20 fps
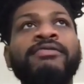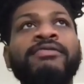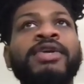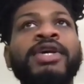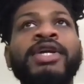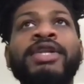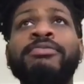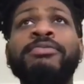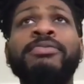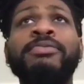
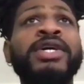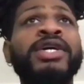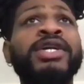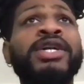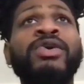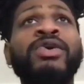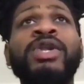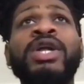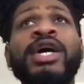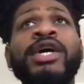And being
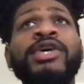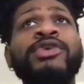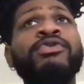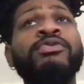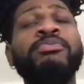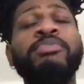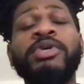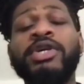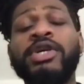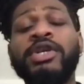online, you can
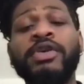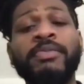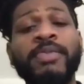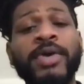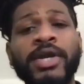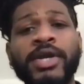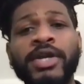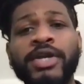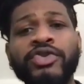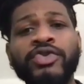be
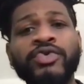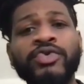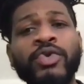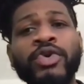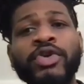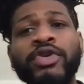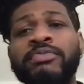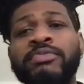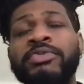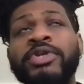anybody that you
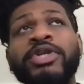want to be.